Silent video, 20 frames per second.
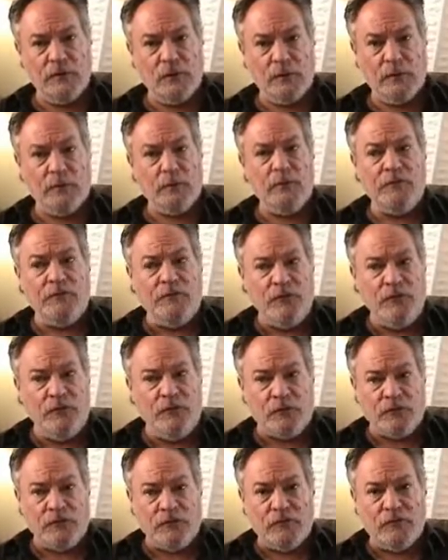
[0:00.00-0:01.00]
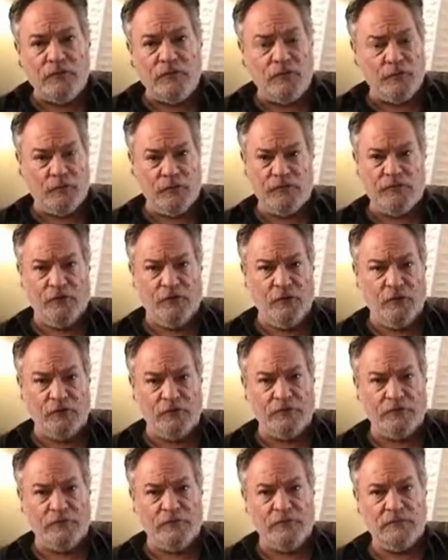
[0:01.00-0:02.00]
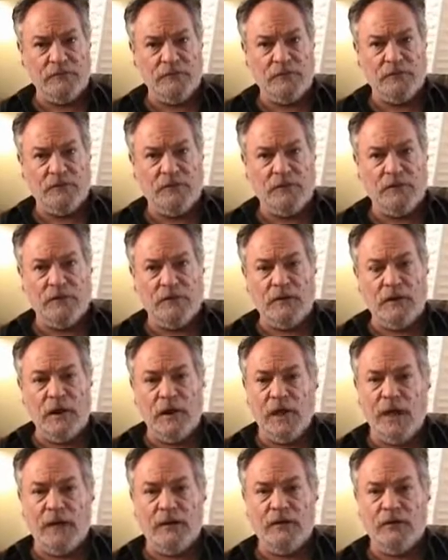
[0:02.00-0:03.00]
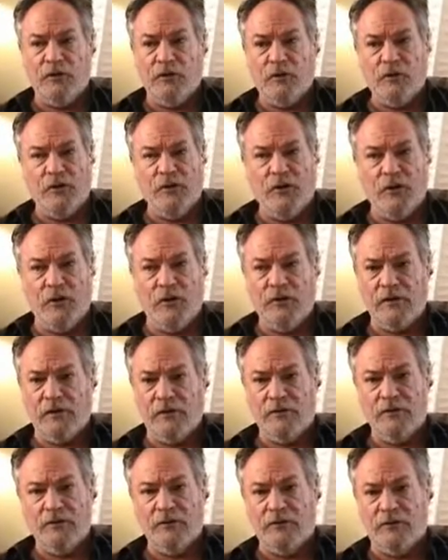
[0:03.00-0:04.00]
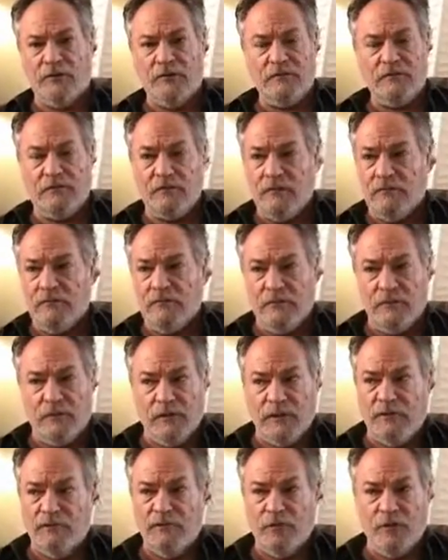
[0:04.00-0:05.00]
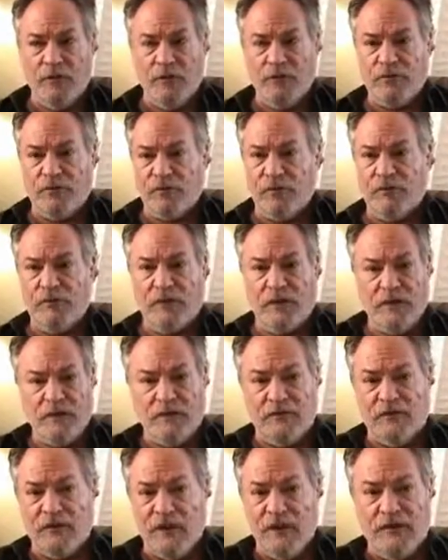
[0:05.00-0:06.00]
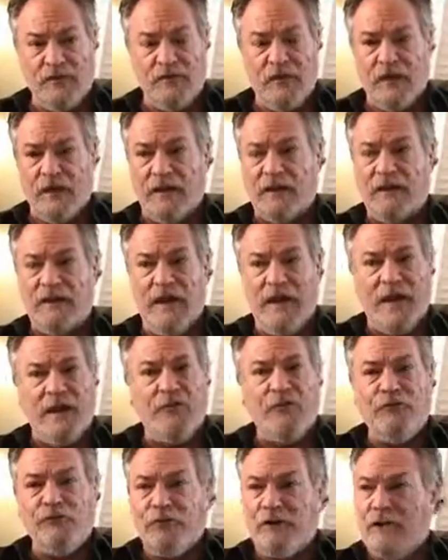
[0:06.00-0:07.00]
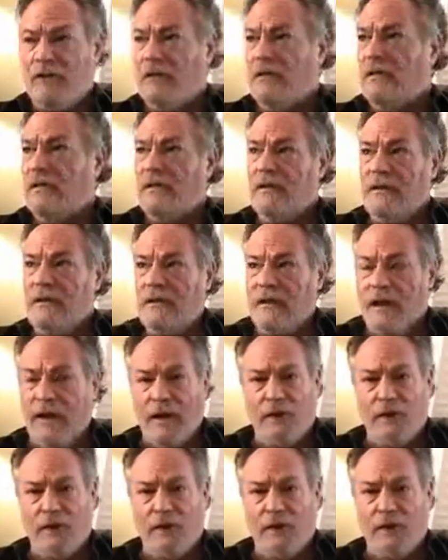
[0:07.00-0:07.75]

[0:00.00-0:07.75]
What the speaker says: We refuse to resolve. And here we are going to just leave Earth and take that energy